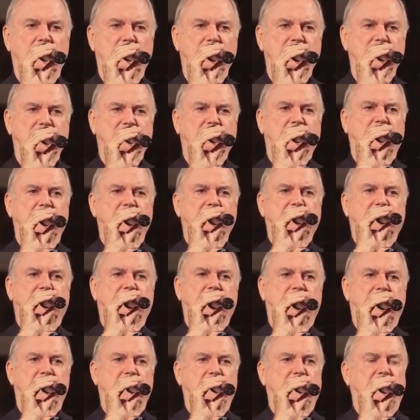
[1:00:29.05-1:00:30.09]
I just guessed
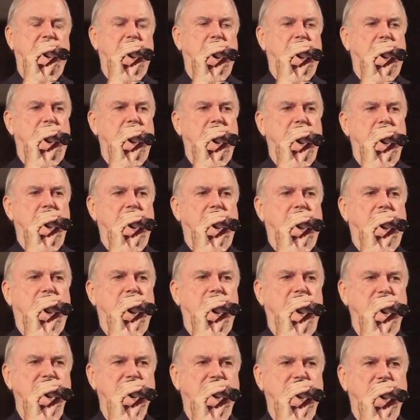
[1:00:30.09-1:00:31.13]
that the people in his
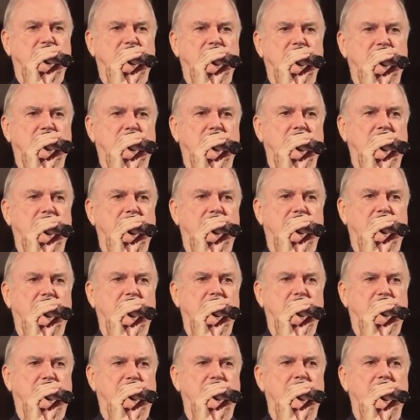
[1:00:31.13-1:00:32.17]
regiment weren't
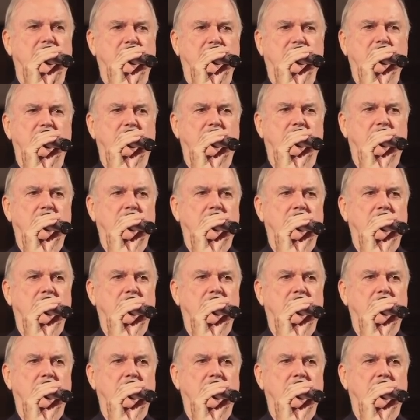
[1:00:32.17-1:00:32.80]
very bright.